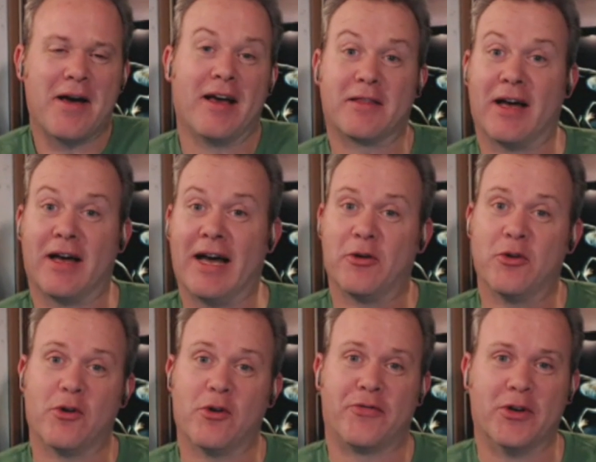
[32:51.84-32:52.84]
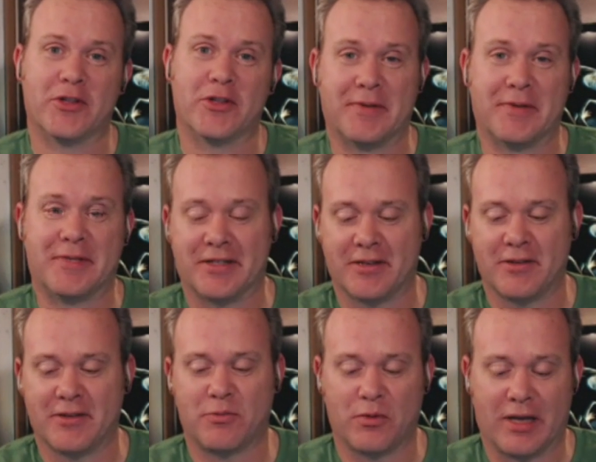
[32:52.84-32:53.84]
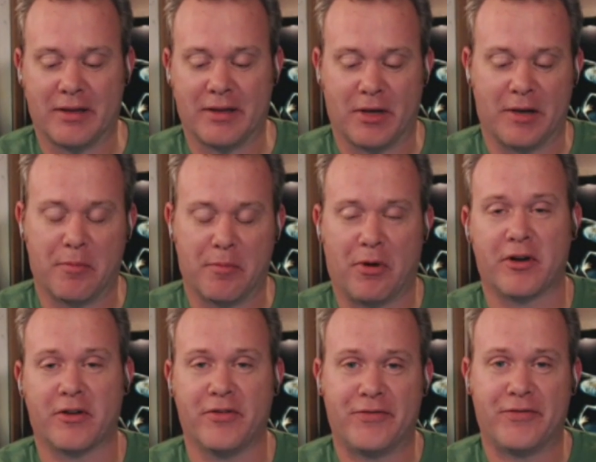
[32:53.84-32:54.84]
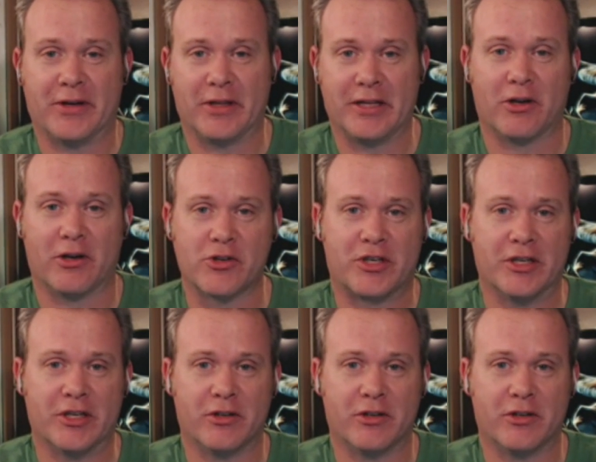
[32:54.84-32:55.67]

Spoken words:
don't know if you know this, but I'm a part of a fairly large guild,